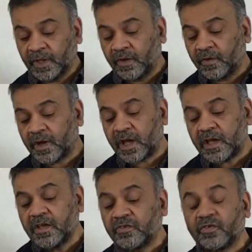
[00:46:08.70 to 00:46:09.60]
Okay.
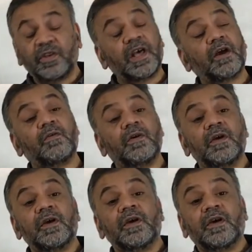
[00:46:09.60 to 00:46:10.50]
So, now
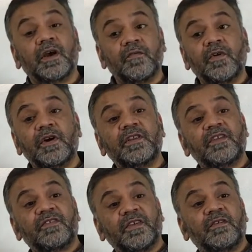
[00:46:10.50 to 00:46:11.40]
convert
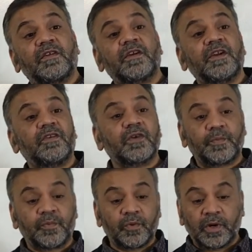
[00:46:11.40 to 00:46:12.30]
this singular into a
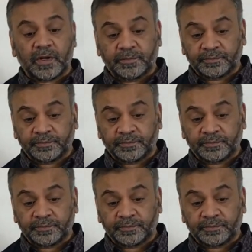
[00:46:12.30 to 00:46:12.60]
plural.